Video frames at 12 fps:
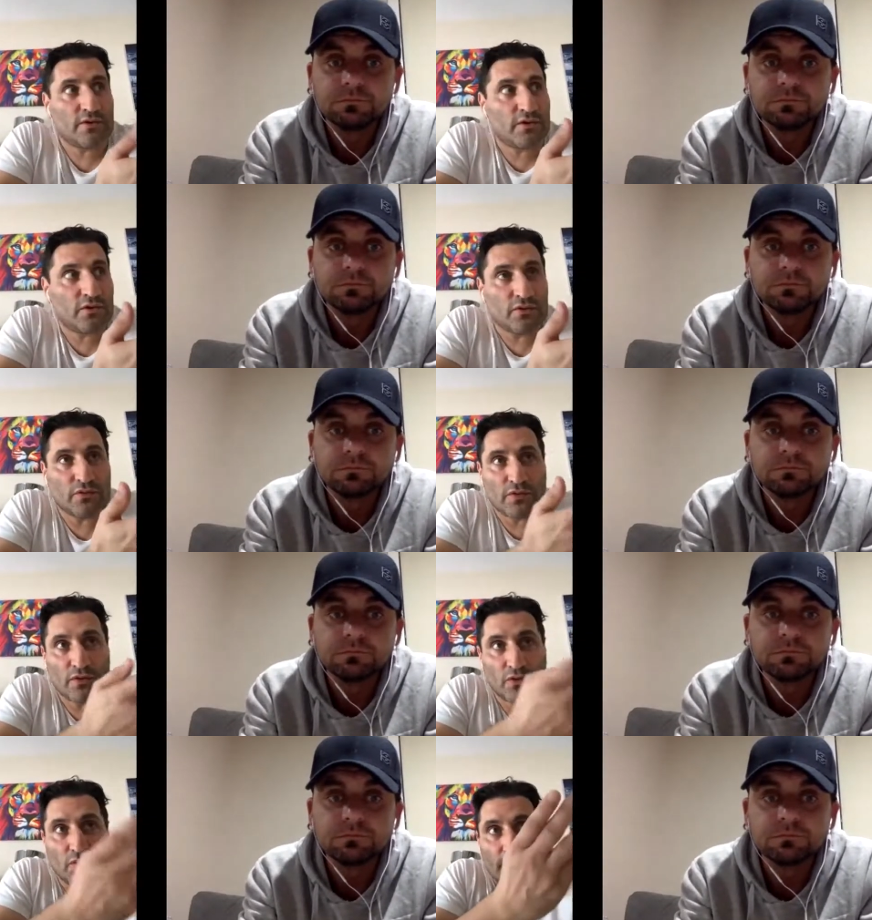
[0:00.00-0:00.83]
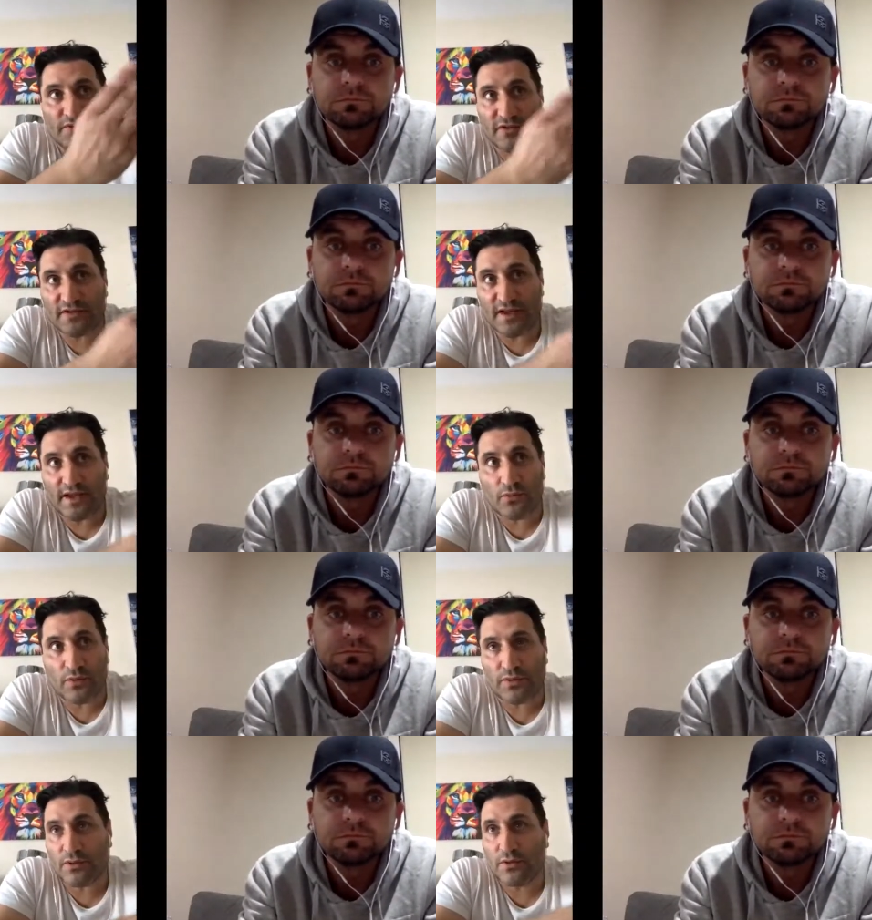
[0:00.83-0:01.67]
Speaker 1: you know they're all up to
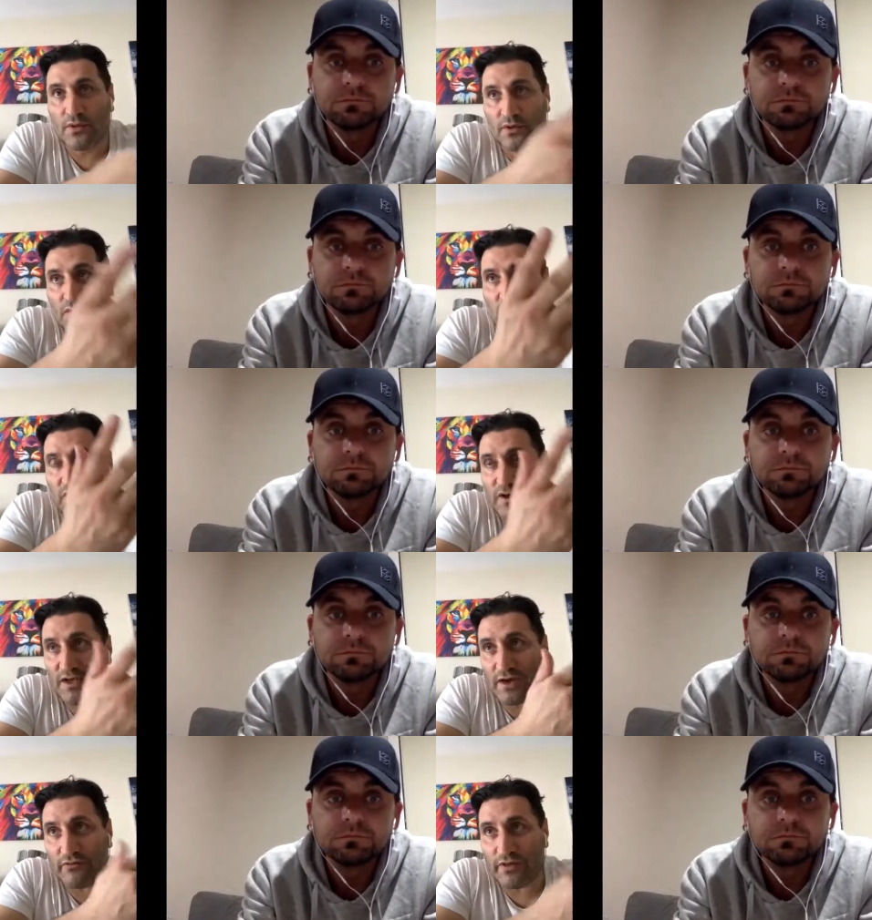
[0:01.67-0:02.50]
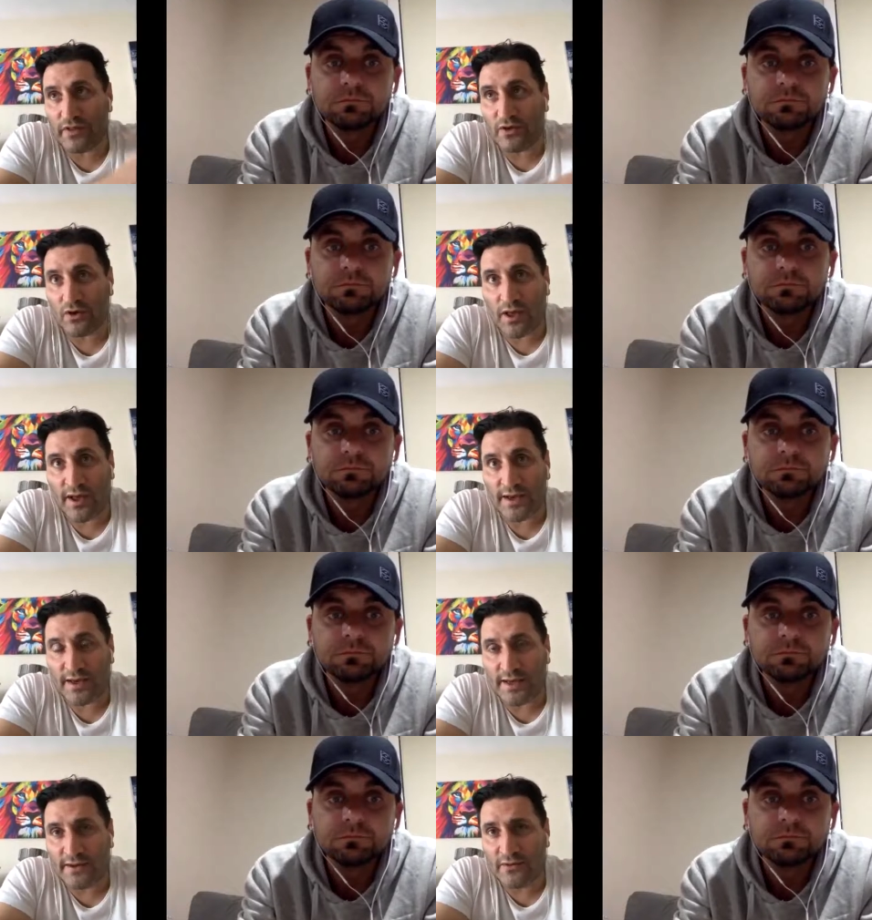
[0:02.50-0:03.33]
date with you know you can get everything
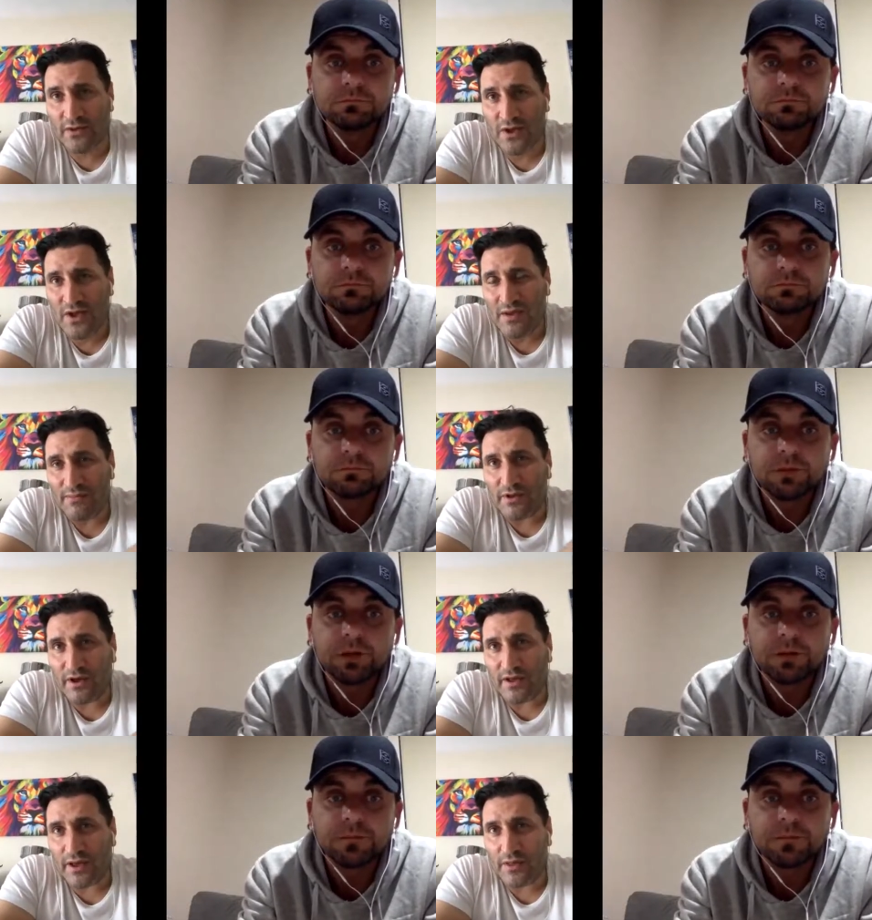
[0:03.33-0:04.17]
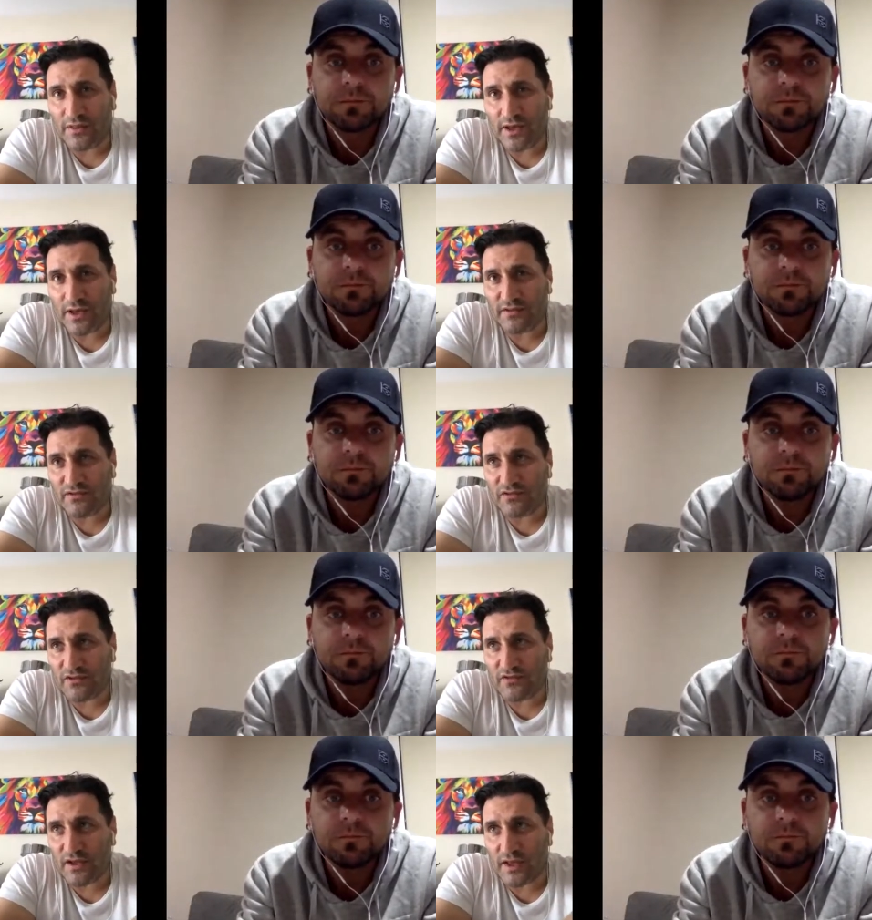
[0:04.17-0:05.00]
online now. But yeah. I, I, think it's
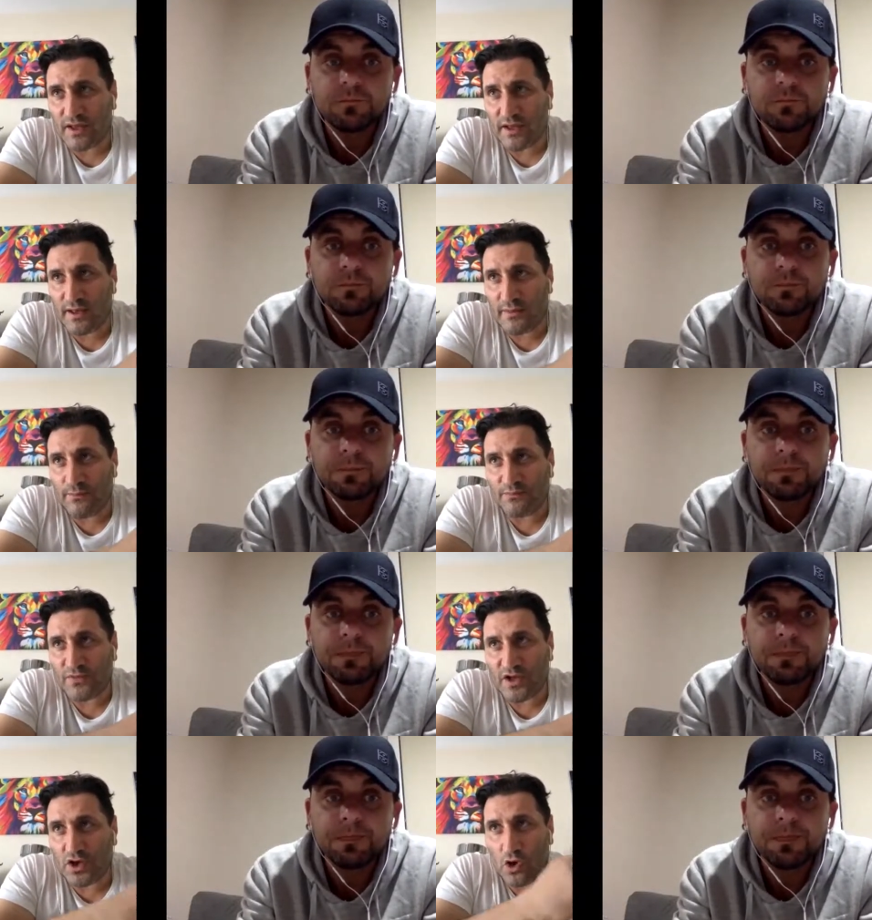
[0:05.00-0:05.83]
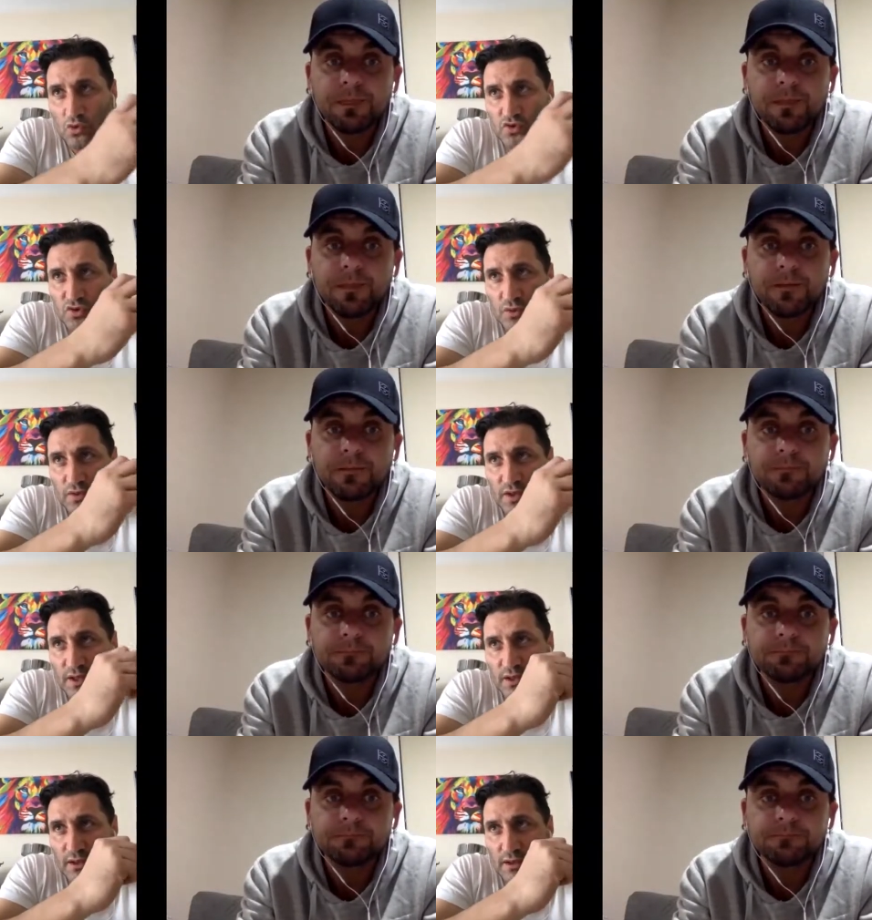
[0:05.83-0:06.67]
just um, a culture
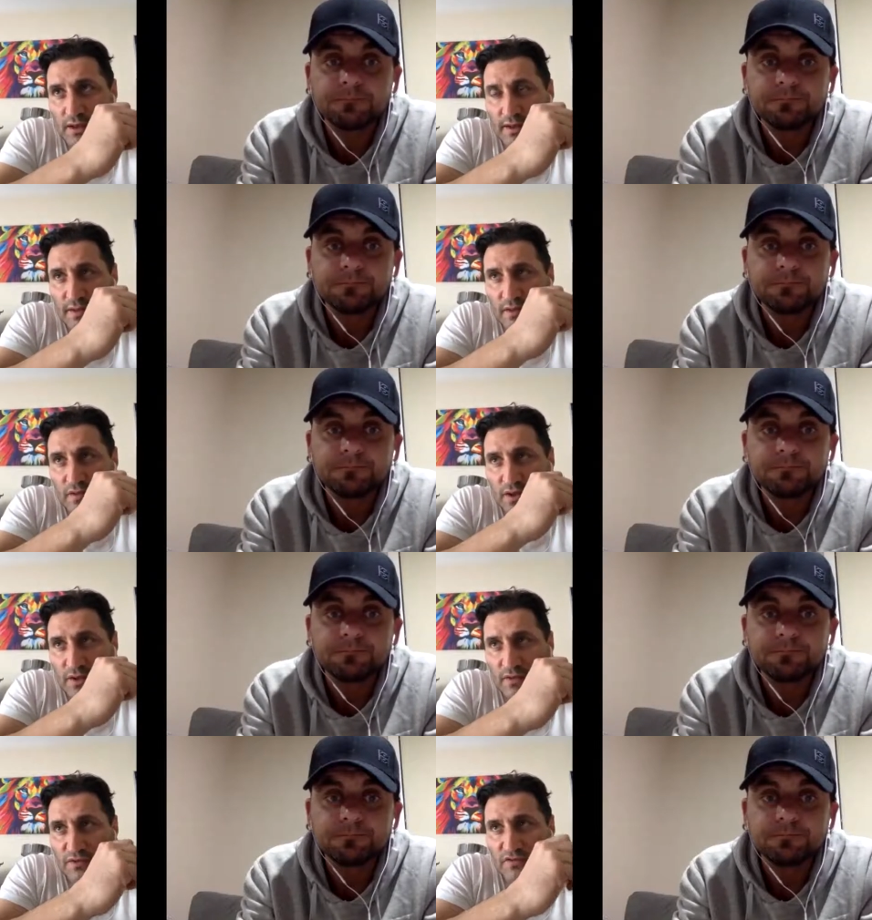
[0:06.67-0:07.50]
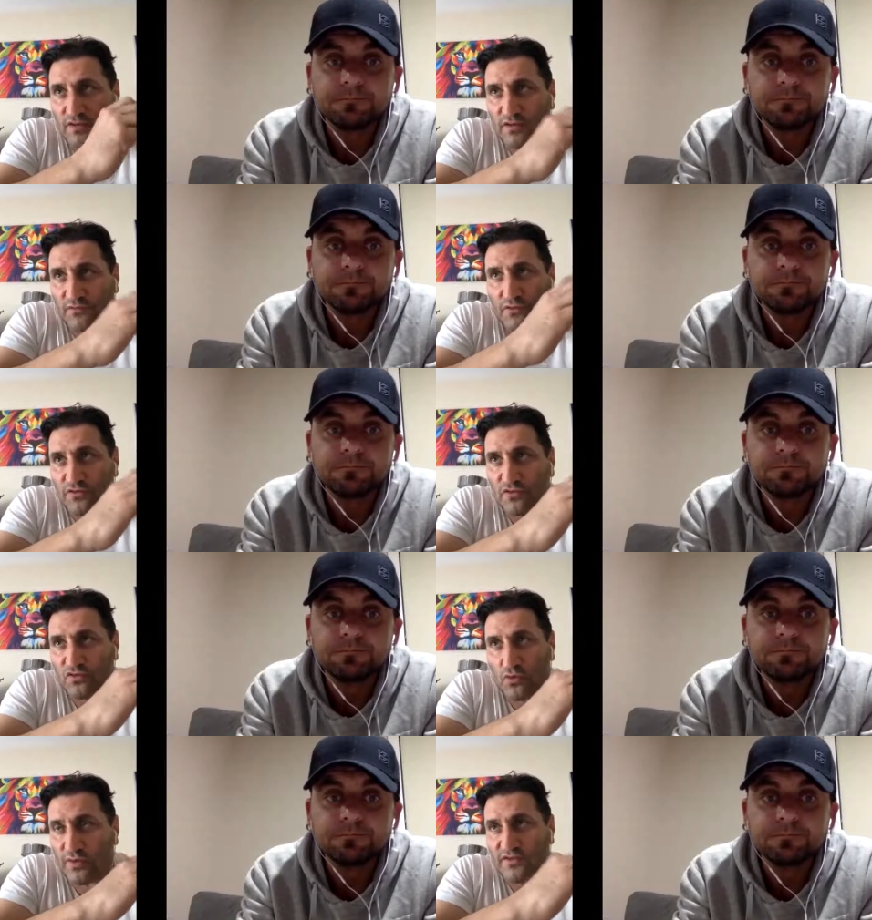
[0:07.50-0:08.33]
thing. I think there's a
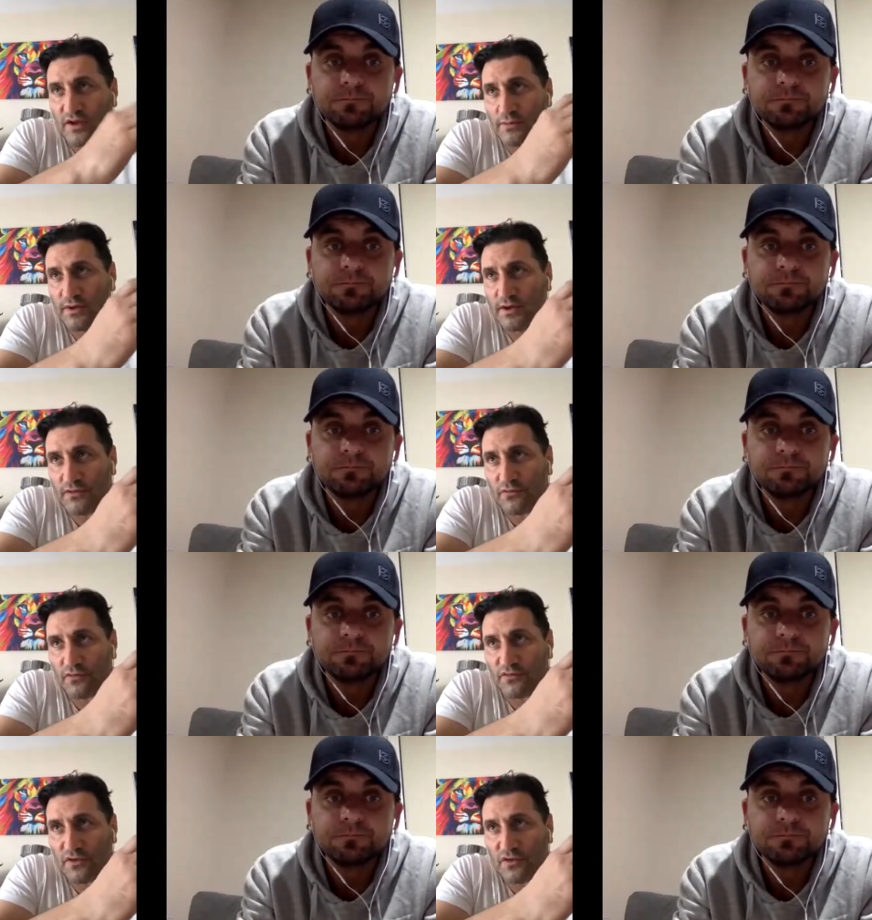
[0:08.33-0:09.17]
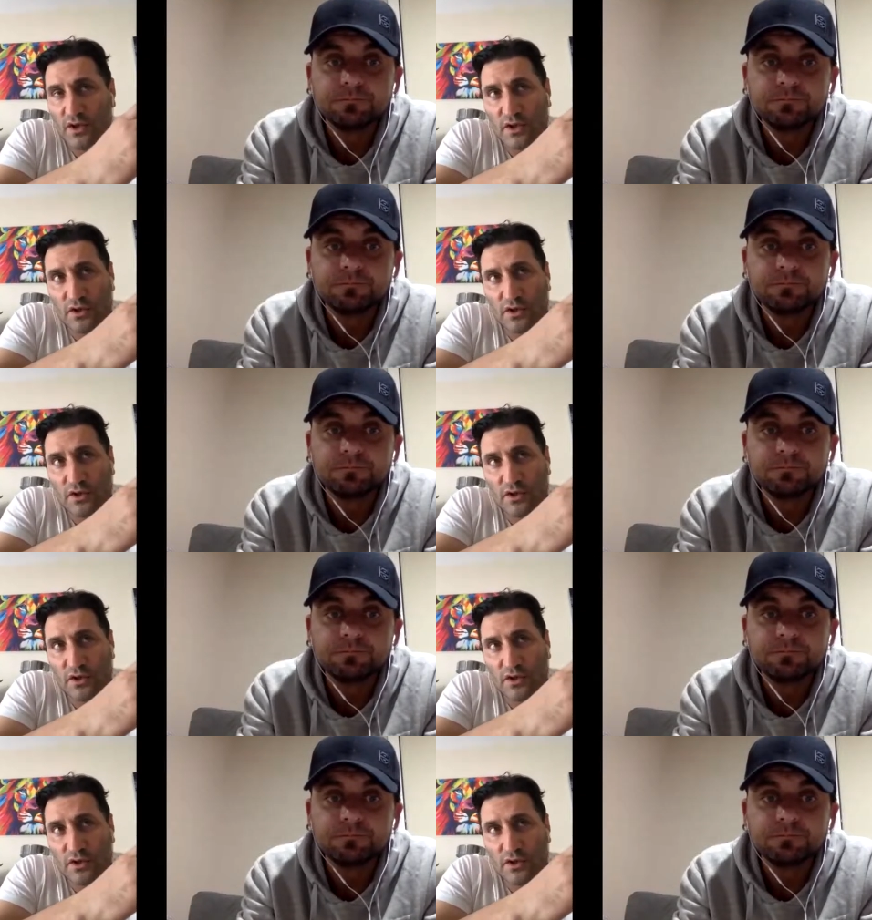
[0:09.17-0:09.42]
difference. It's always going to be a difference.